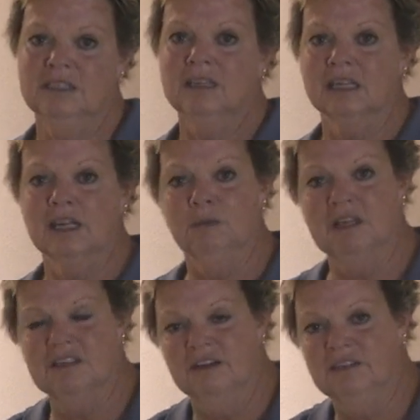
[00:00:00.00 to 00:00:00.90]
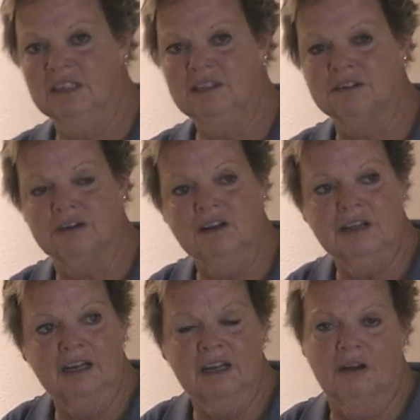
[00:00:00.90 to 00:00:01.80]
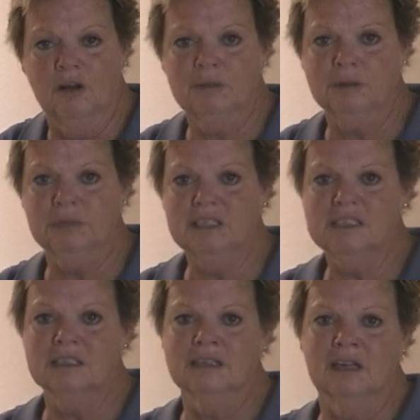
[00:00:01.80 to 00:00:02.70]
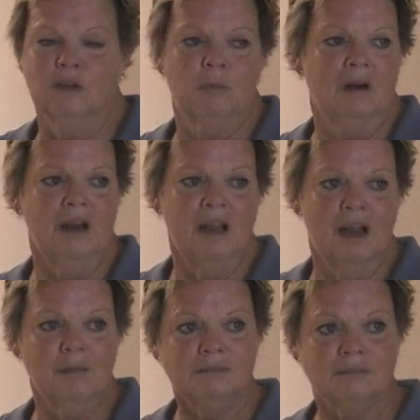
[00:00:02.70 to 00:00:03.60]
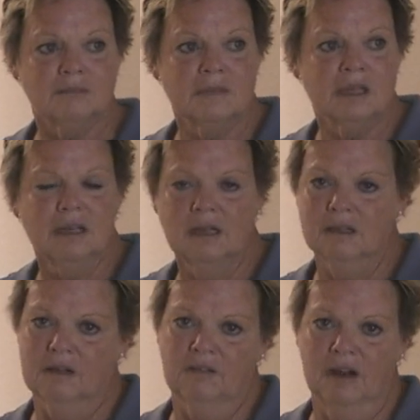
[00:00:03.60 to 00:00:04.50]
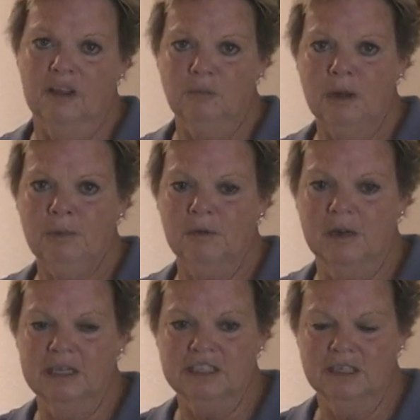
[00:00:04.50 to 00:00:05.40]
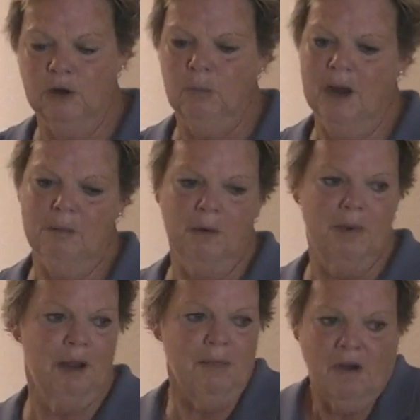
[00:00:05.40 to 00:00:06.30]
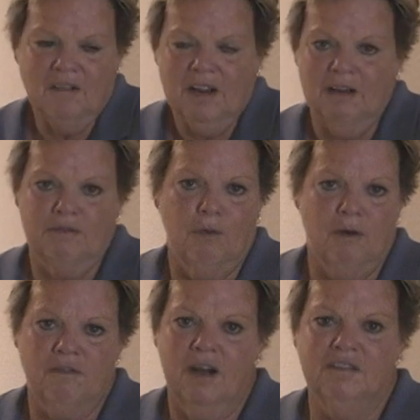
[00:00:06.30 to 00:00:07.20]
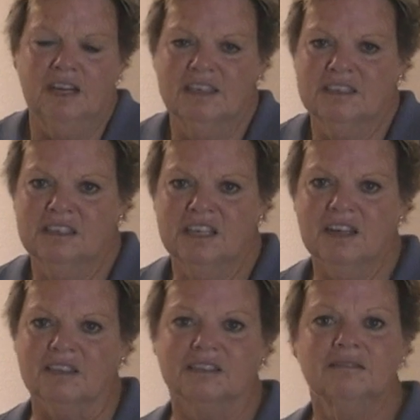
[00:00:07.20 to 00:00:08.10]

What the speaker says: I get myself good and drunk, and I call up the police and tell them where I am, and I violate my probation, and whammo bammo, I've got 4 or 5 days in jail.